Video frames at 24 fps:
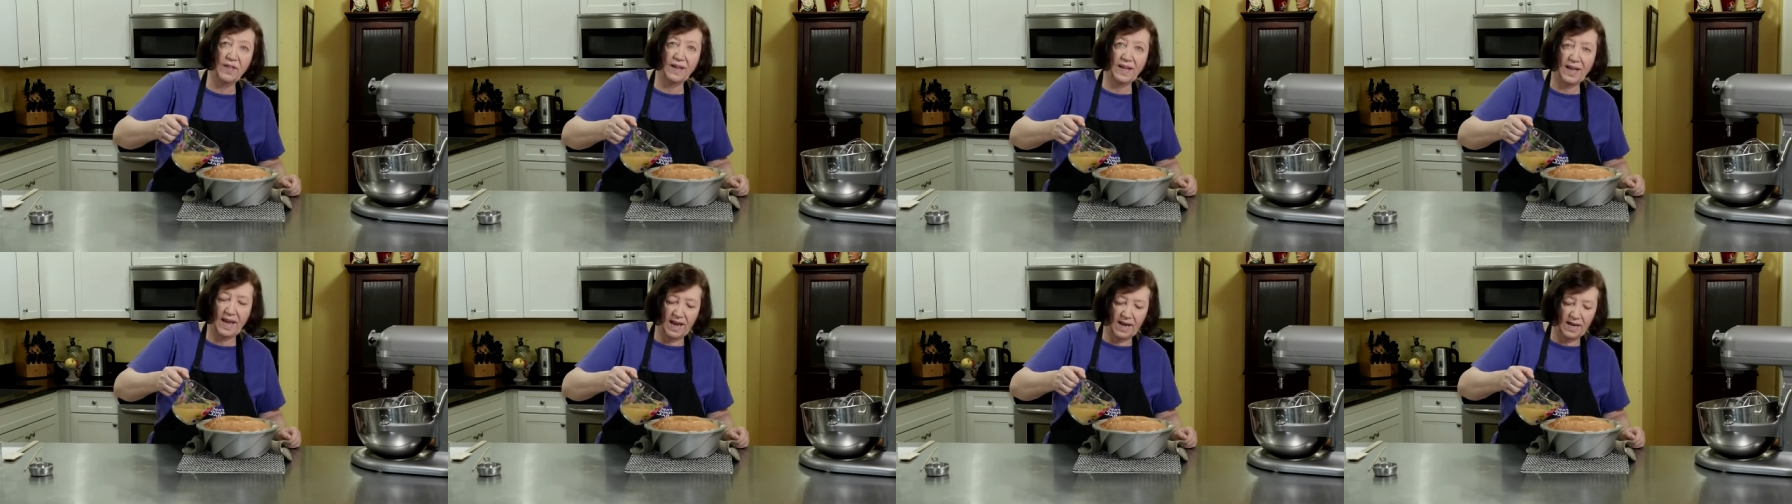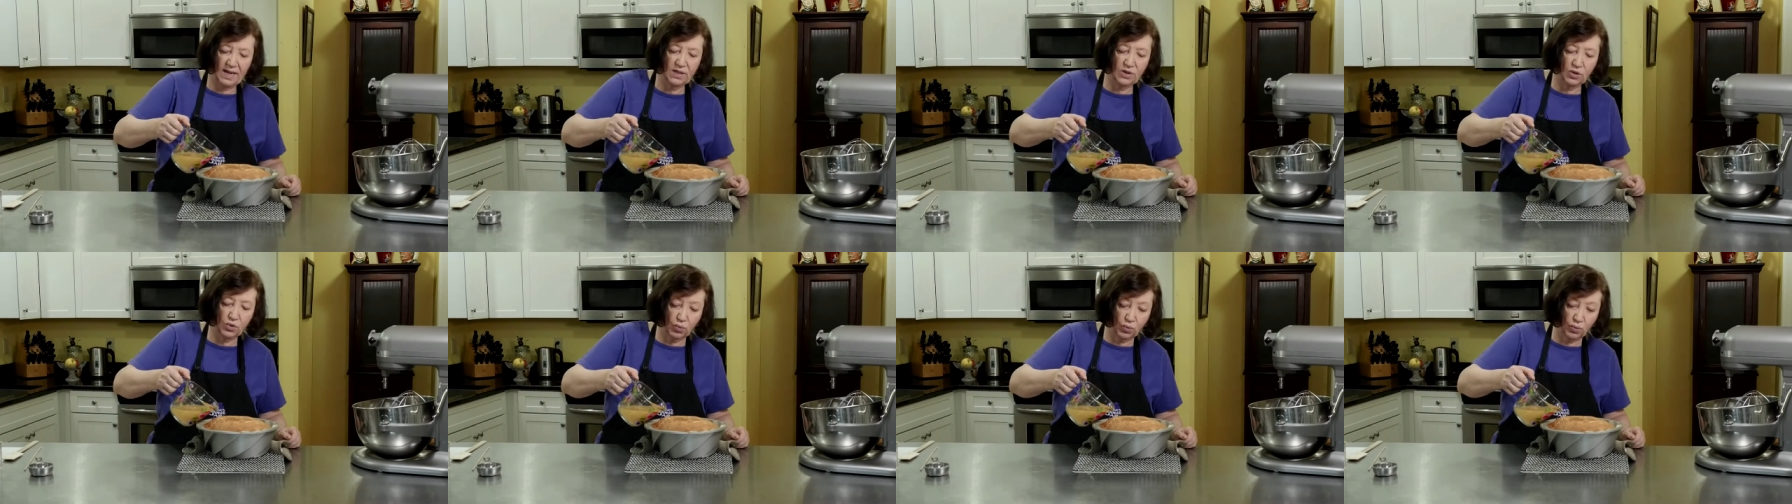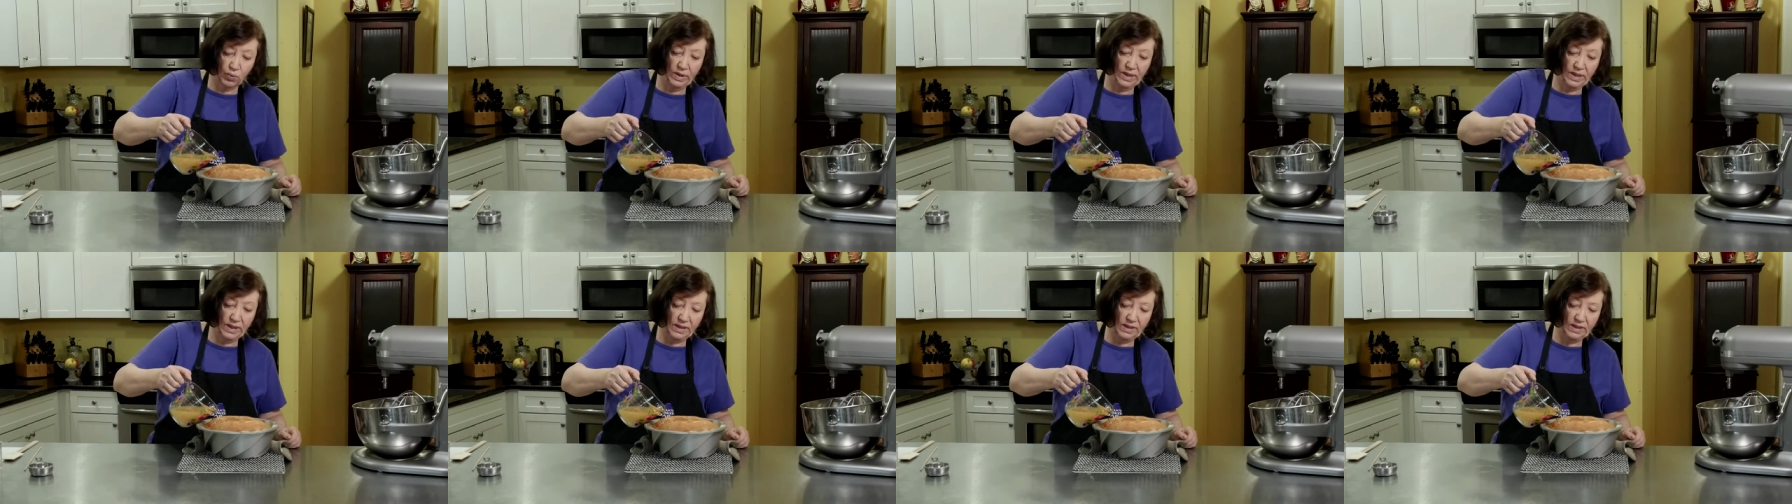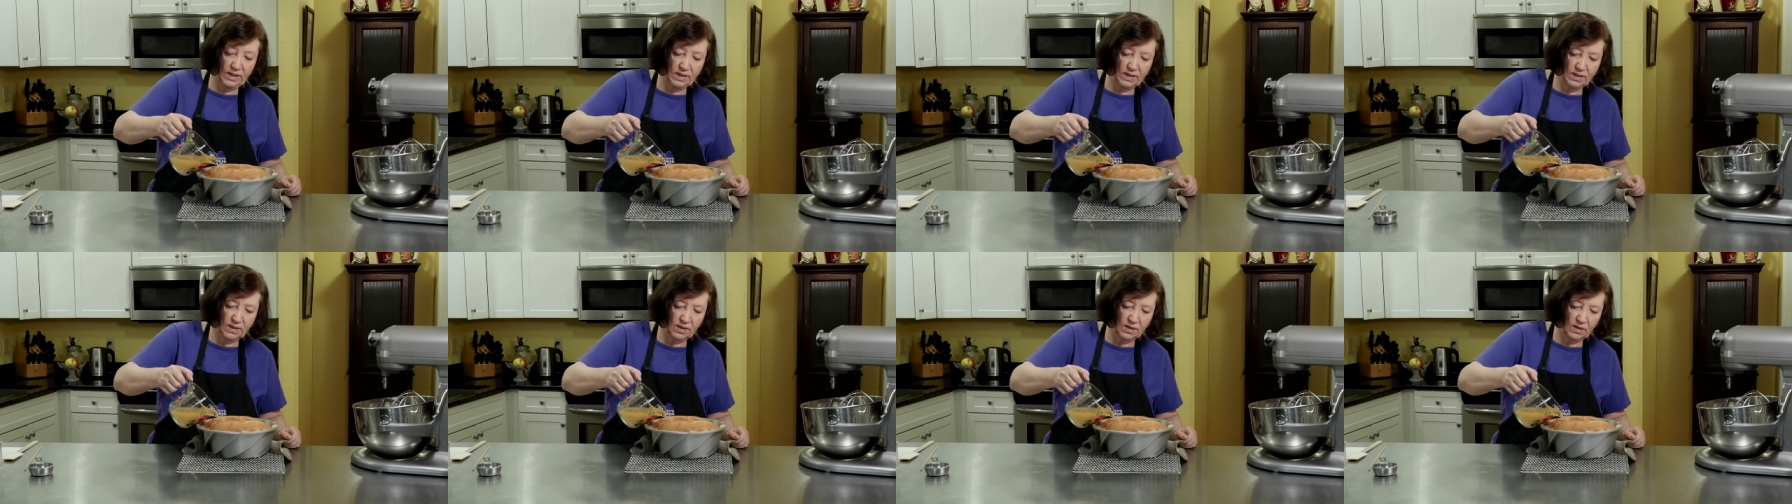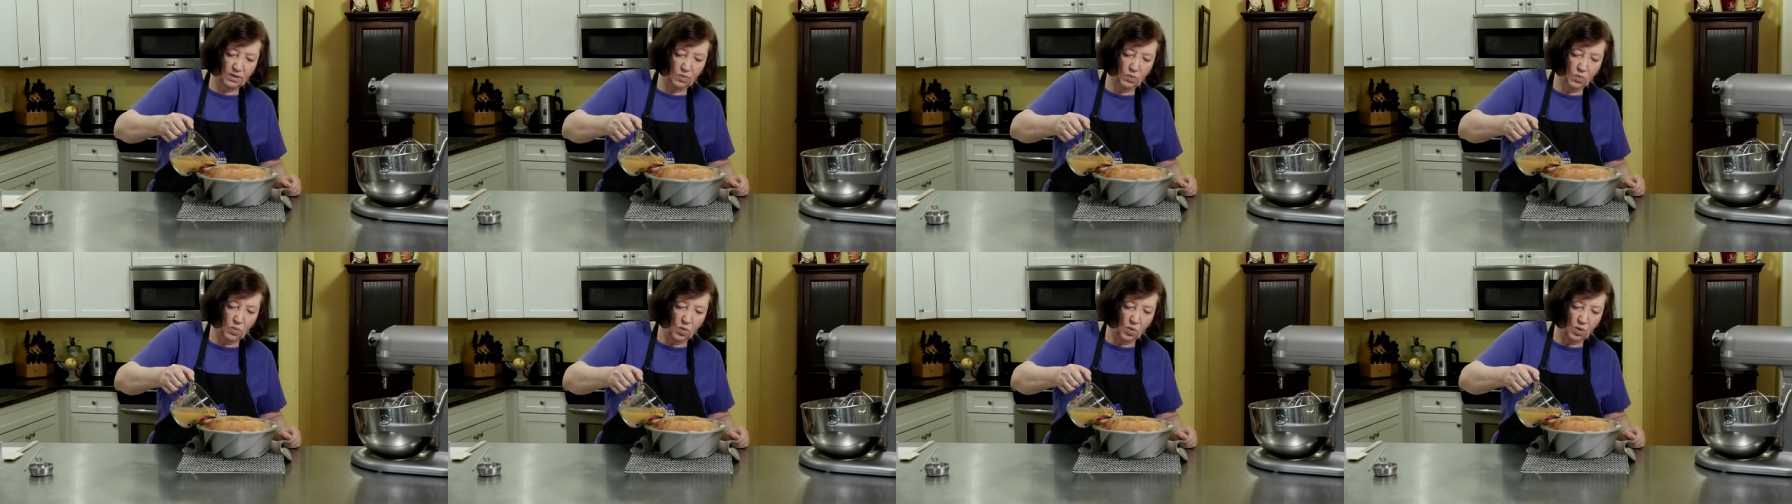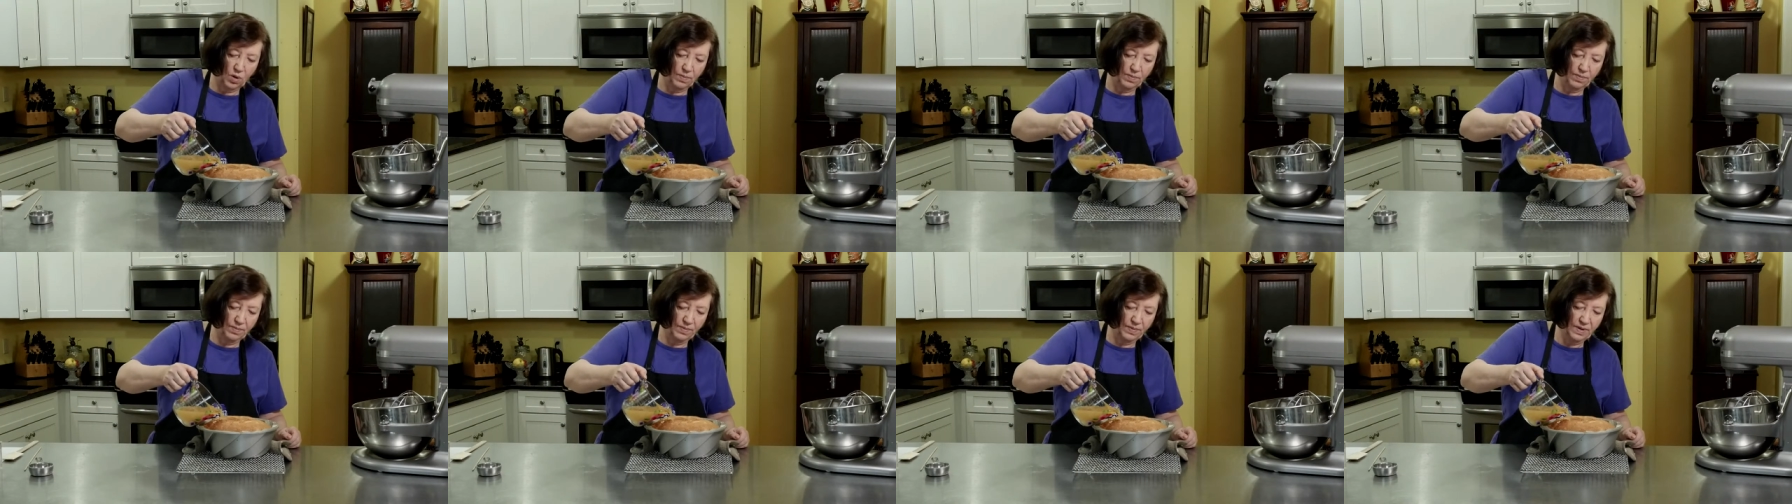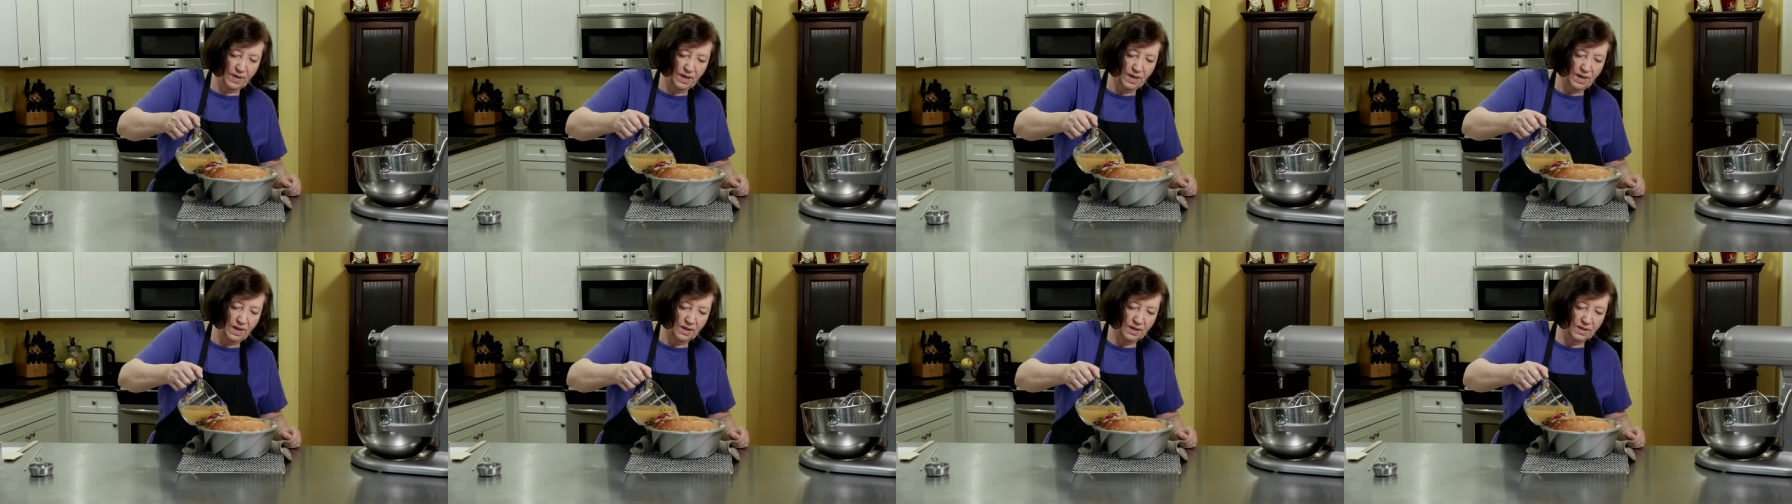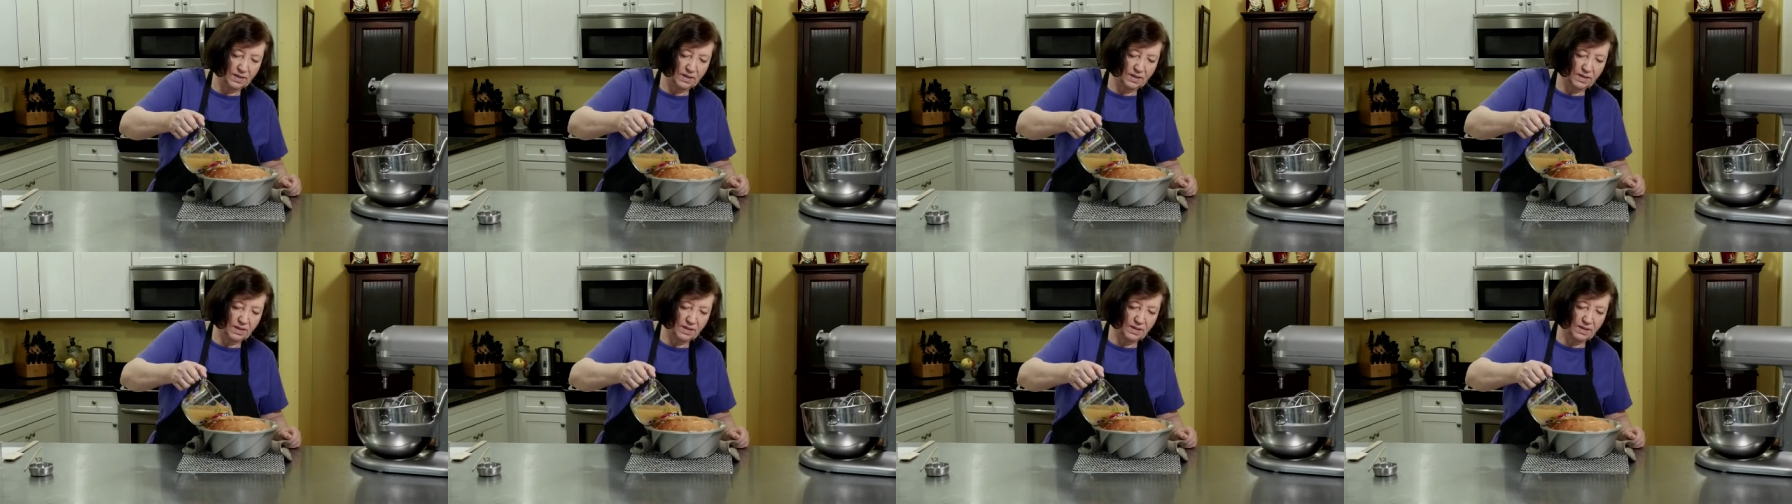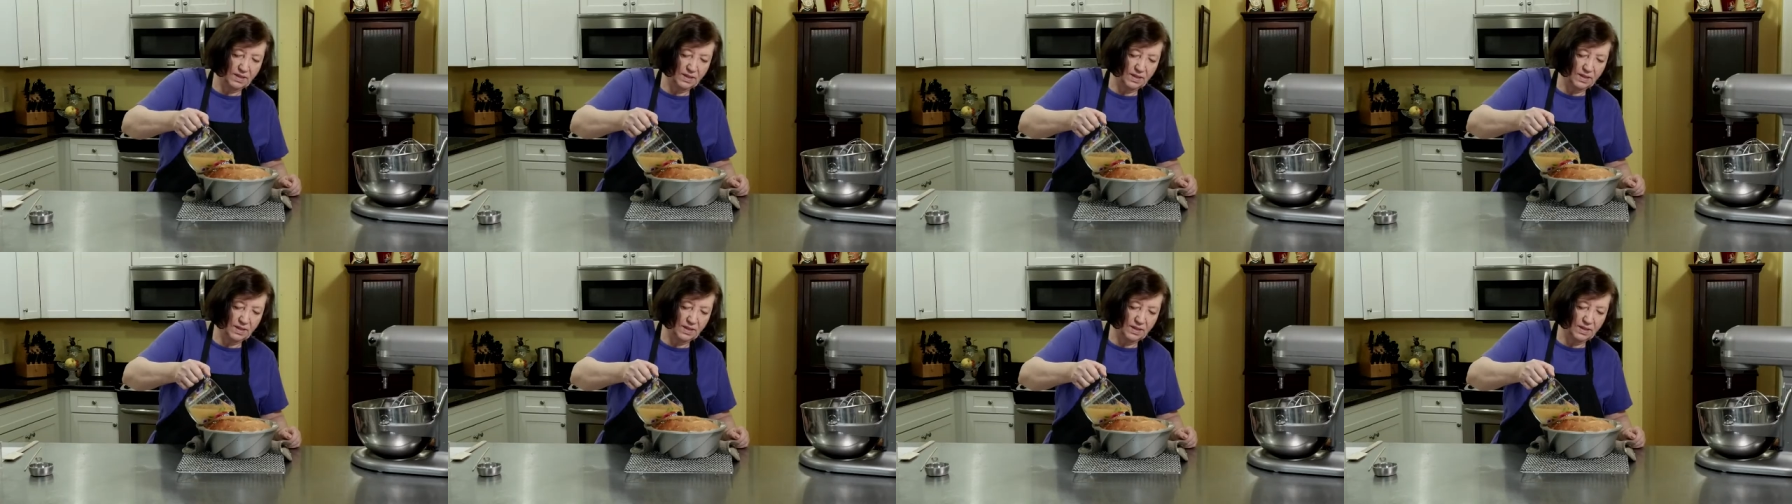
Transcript: the cake is really still warm, because this